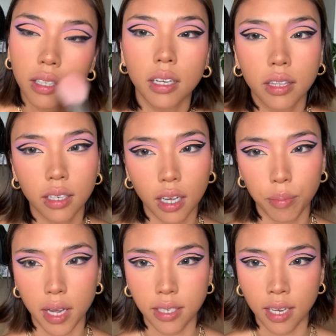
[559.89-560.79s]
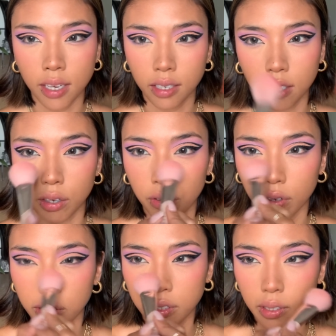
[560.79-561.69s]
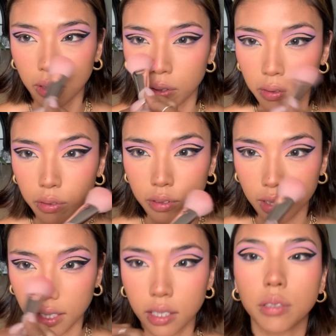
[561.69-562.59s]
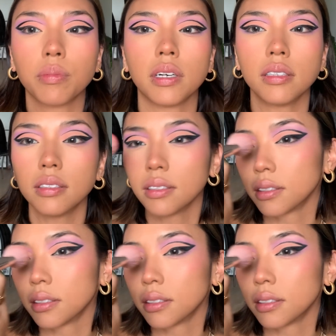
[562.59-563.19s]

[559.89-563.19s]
I think I might take it across the nose as well.